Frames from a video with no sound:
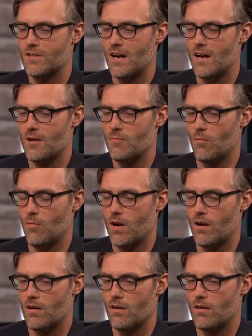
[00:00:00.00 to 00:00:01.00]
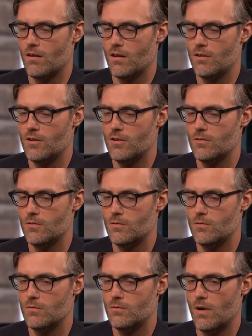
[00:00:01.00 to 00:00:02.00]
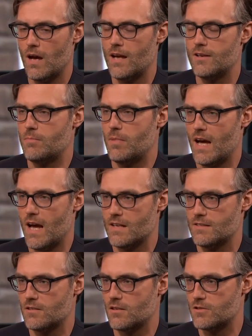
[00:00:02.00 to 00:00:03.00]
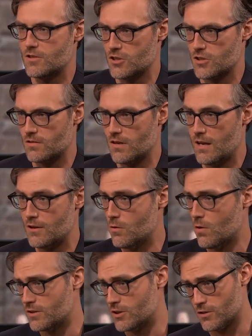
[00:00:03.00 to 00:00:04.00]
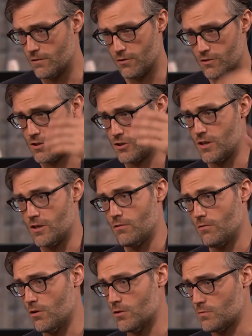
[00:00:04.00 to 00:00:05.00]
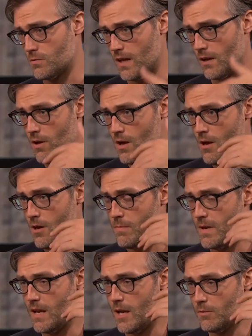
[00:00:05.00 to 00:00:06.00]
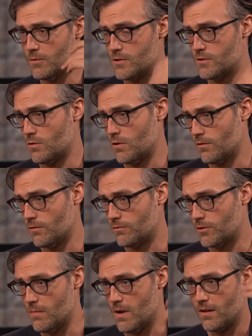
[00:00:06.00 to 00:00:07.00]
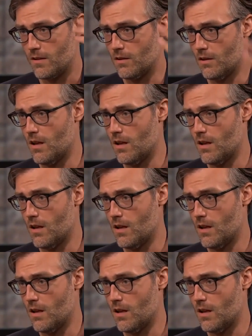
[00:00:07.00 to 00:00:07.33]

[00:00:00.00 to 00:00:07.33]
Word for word: of time where you had to pass an audition and you auditioned for cisgender roles without being able to sort of come out of the